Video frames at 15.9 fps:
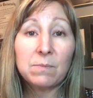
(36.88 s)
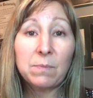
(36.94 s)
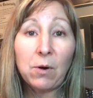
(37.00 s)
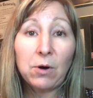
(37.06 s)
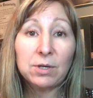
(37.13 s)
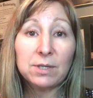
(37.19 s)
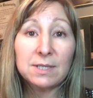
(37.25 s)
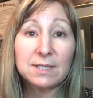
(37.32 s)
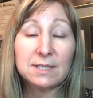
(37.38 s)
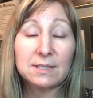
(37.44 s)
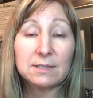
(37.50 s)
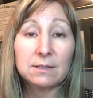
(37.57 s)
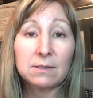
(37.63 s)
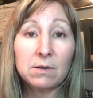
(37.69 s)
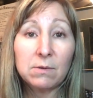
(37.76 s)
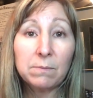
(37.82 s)
part of
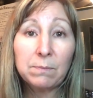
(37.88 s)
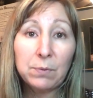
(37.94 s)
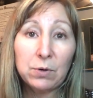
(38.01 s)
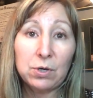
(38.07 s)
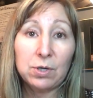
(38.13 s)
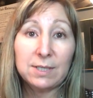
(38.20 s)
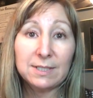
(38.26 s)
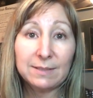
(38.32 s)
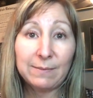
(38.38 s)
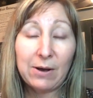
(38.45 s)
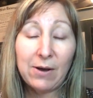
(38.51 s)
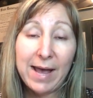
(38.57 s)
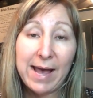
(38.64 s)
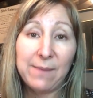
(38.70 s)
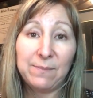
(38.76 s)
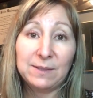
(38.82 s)
this book is
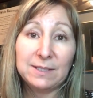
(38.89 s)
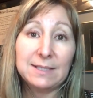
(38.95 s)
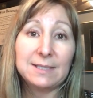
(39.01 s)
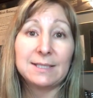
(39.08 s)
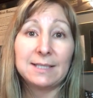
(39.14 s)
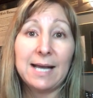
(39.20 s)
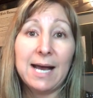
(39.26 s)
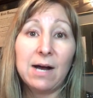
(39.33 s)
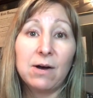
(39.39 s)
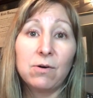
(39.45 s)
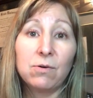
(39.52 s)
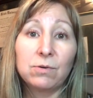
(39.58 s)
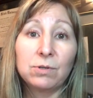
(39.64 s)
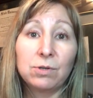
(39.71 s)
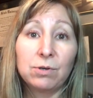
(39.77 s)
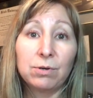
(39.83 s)
about happiness and
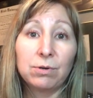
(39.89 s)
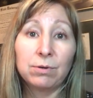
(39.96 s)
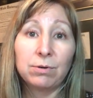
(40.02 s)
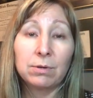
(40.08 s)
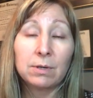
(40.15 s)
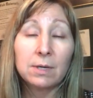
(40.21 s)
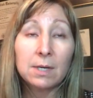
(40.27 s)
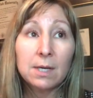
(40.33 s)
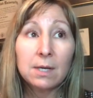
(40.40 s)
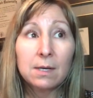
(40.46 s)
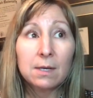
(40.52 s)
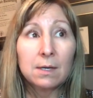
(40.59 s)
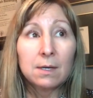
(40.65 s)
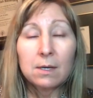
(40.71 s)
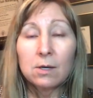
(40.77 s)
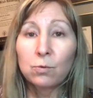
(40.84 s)
how you're
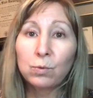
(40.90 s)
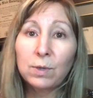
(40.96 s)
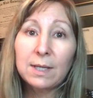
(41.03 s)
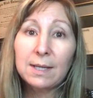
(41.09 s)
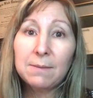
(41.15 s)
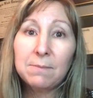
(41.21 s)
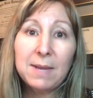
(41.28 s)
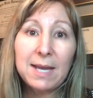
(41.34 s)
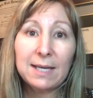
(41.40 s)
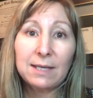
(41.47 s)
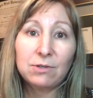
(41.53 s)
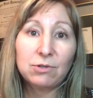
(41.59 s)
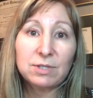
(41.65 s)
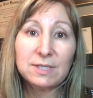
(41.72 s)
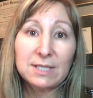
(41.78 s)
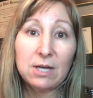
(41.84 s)
really making
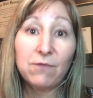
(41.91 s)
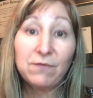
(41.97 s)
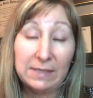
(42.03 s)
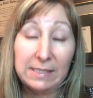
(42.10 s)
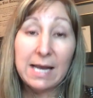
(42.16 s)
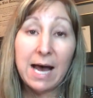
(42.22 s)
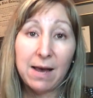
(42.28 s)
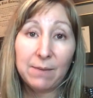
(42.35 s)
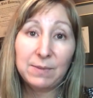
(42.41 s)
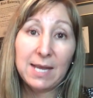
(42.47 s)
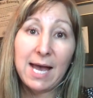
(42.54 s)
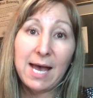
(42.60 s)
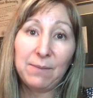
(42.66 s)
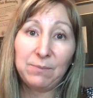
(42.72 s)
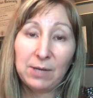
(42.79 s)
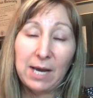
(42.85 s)
yourself not be
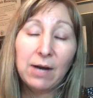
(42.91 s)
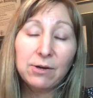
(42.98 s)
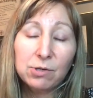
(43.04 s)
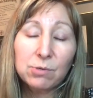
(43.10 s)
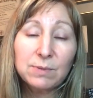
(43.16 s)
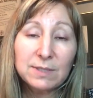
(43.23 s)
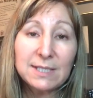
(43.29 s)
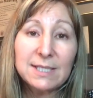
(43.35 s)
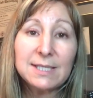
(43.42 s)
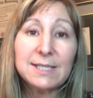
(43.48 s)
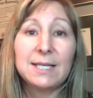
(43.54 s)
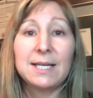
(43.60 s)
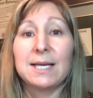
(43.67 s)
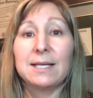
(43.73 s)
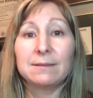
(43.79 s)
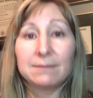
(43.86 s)
happy, how you're
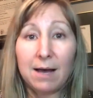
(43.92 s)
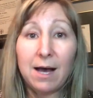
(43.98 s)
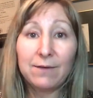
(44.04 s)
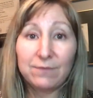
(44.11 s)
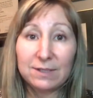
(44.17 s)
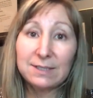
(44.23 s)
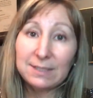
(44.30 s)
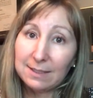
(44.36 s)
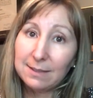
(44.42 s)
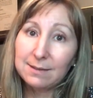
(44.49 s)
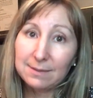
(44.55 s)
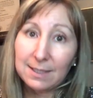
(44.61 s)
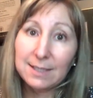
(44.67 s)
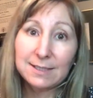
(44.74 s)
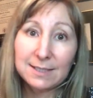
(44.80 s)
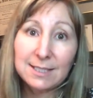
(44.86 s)
resisting it. Obviously,
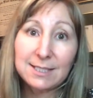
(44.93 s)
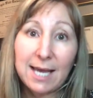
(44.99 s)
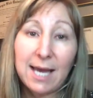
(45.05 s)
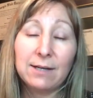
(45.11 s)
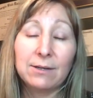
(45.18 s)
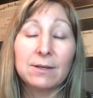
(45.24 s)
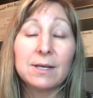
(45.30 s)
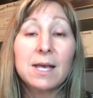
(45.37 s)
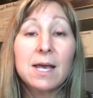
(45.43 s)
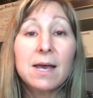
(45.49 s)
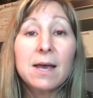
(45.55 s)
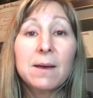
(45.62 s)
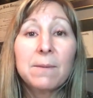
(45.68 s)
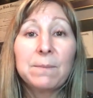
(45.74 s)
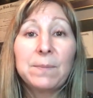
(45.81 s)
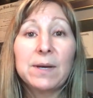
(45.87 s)
that's the title.
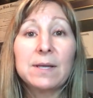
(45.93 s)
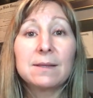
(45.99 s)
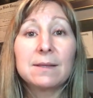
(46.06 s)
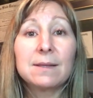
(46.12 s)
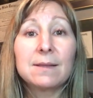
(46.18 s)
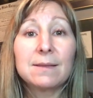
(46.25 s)
But